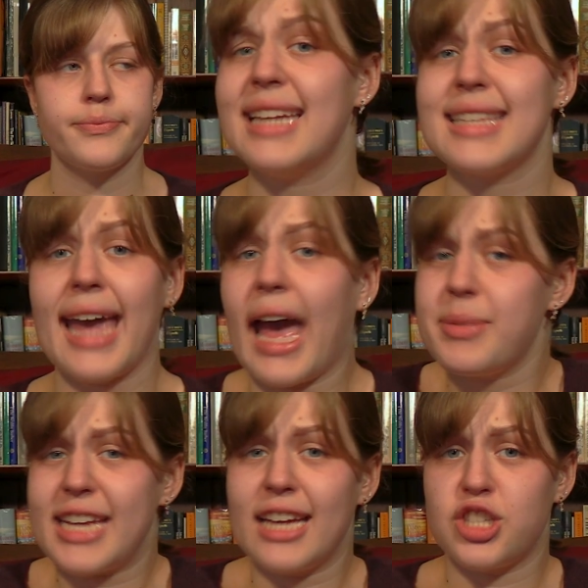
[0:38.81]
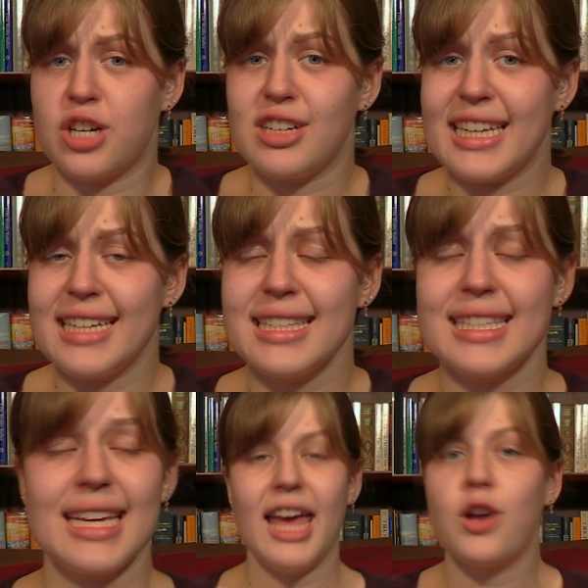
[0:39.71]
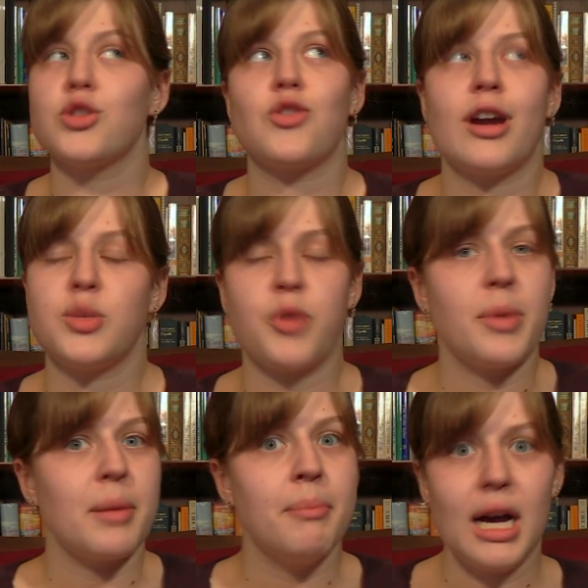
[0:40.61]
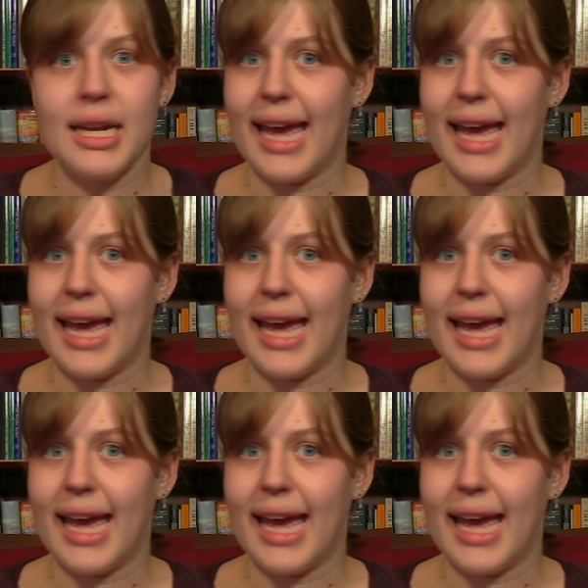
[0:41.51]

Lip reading: It is a habitat generalist. It goes around probing mud